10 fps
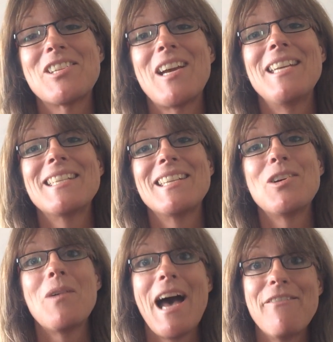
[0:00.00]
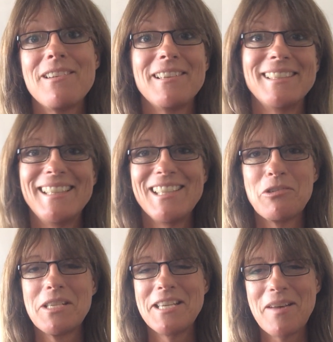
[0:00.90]
trained to not have a
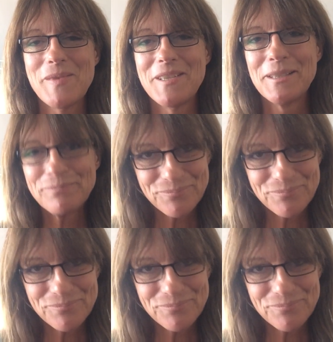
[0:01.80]
naughty cupboard.